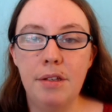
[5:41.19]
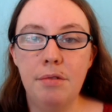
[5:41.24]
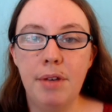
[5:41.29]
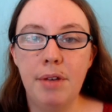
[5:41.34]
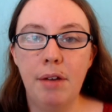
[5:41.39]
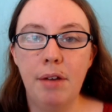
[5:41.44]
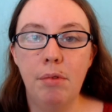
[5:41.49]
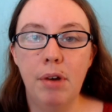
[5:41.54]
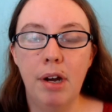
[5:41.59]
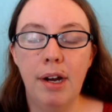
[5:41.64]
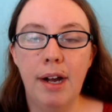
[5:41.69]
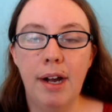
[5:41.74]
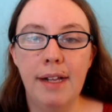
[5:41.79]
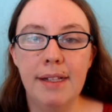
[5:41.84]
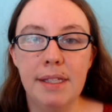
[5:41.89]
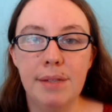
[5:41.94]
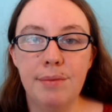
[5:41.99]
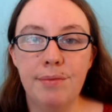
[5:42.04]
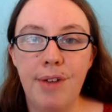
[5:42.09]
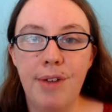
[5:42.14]
you can work
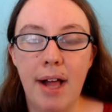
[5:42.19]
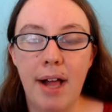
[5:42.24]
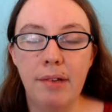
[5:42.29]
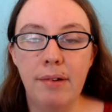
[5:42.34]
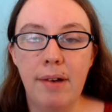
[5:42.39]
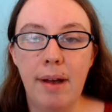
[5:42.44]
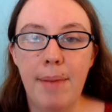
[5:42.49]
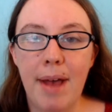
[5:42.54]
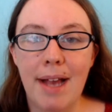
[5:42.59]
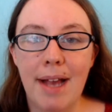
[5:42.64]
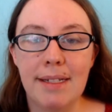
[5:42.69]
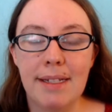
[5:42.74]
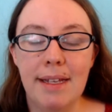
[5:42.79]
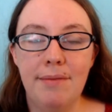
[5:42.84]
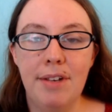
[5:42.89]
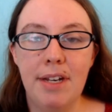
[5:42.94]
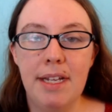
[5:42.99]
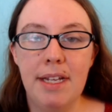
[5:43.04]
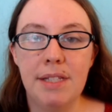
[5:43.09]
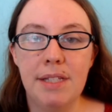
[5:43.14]
on some follow up
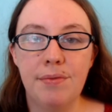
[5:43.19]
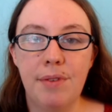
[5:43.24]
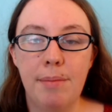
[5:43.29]
activities